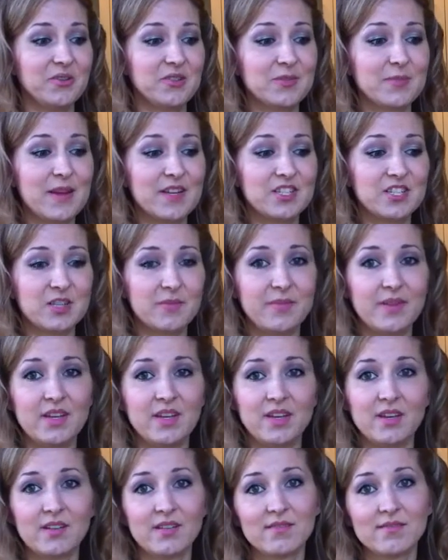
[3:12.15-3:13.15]
Especially
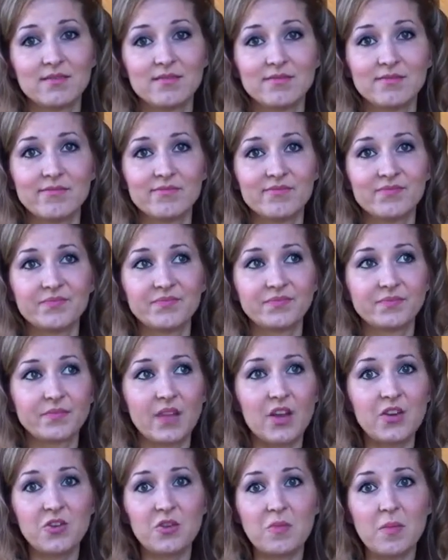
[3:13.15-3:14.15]
being
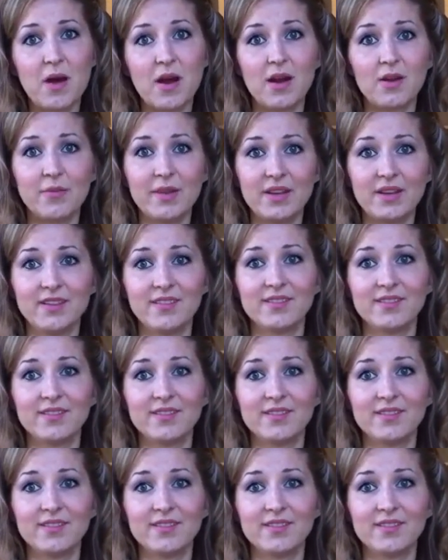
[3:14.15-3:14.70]
a new mom